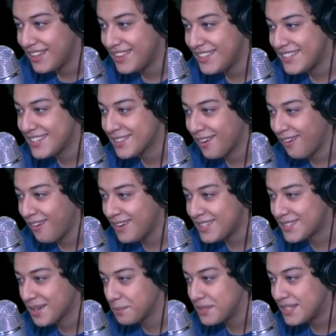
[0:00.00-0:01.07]
This is
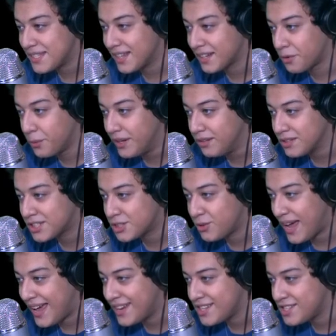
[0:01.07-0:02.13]
awesome. This is like real
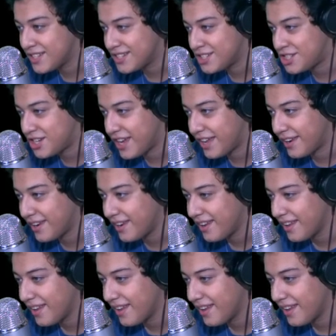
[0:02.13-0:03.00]
strategy and shit.